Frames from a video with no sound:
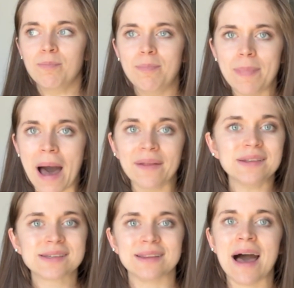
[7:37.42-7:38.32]

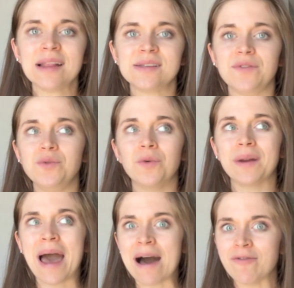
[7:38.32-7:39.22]
balanced lats, if you don't
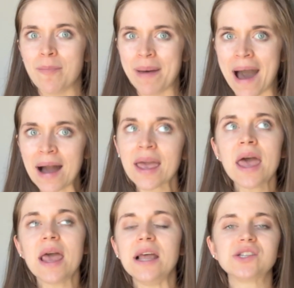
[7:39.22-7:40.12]
have a back,
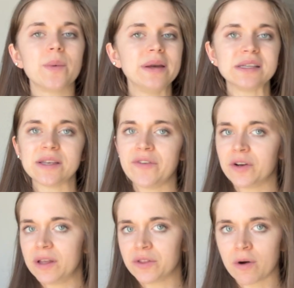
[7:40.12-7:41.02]
it's going to
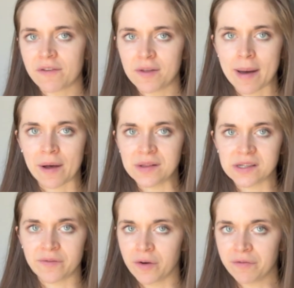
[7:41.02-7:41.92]
severely throw off the
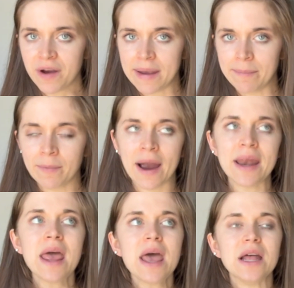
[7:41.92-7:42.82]
balance of your frame, right?